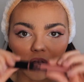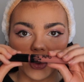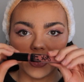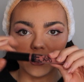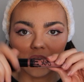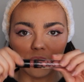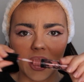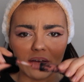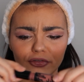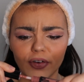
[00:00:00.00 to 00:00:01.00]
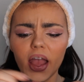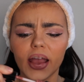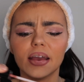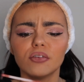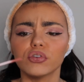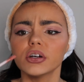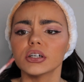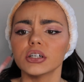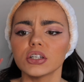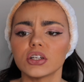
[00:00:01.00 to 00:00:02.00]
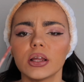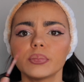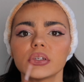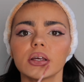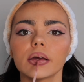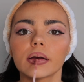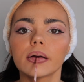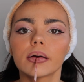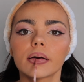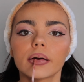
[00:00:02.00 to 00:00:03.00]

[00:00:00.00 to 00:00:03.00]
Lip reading: I go in with my favourite lipstick.